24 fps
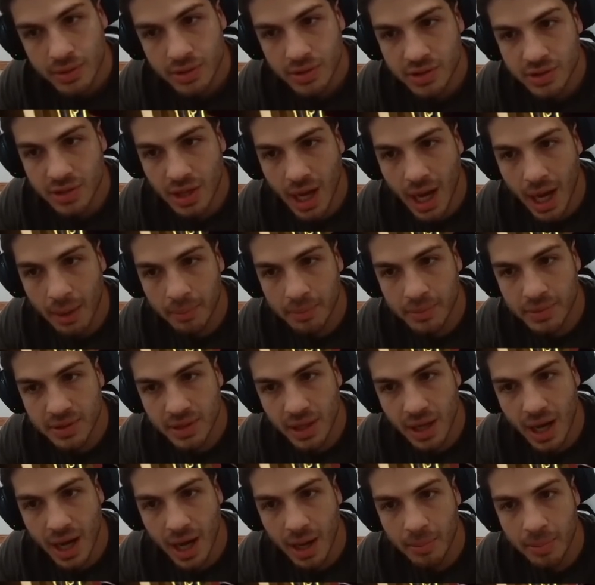Stop.
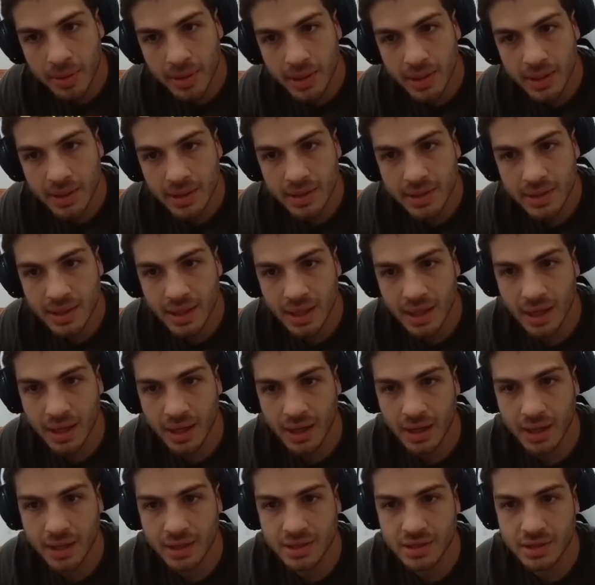Stop.
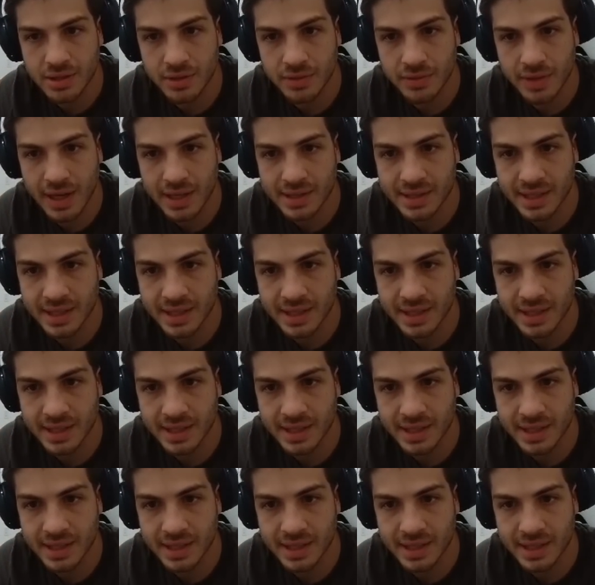Ah, oh, it's too fast